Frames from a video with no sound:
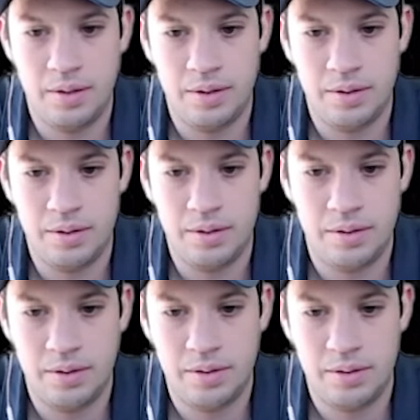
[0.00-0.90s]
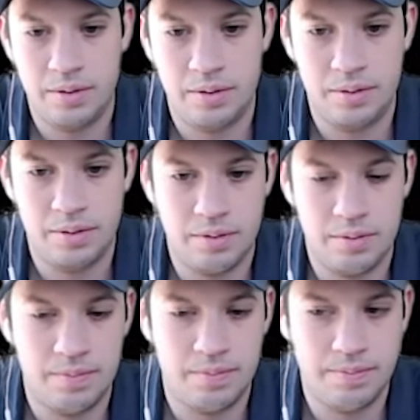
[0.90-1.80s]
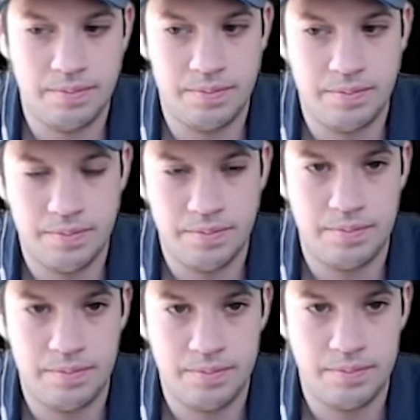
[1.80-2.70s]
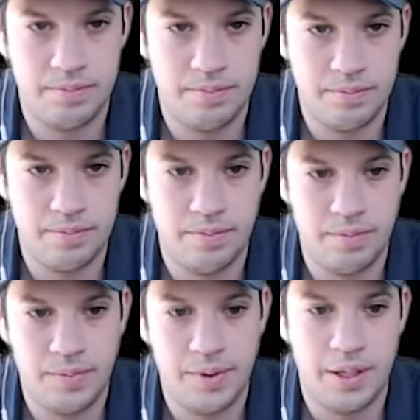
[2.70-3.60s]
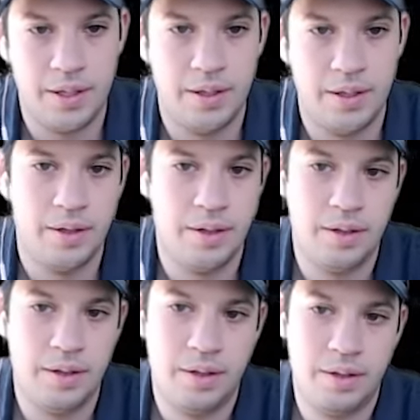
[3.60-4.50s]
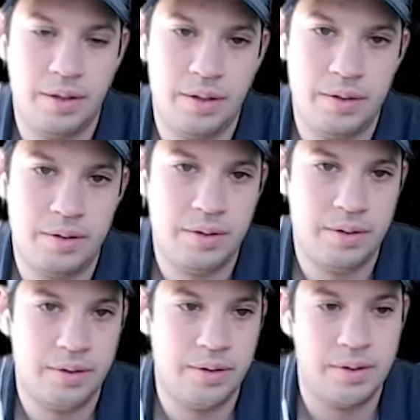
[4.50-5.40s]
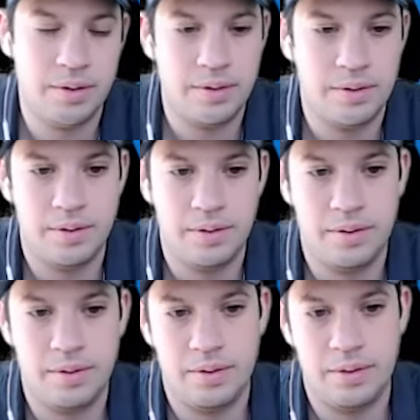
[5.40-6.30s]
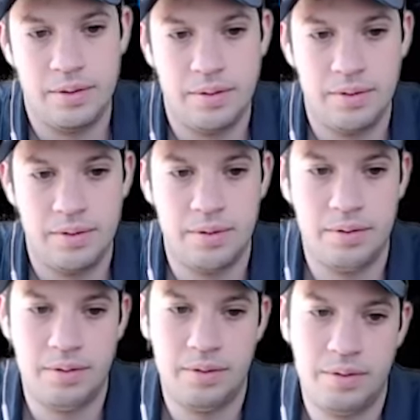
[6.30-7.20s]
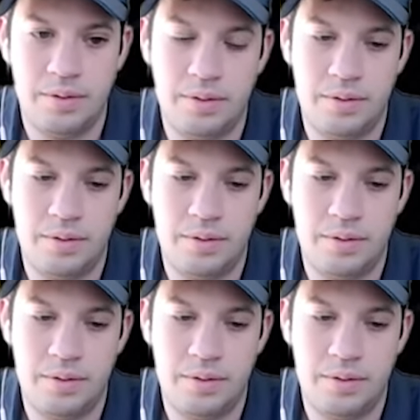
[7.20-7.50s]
This person isn't speaking.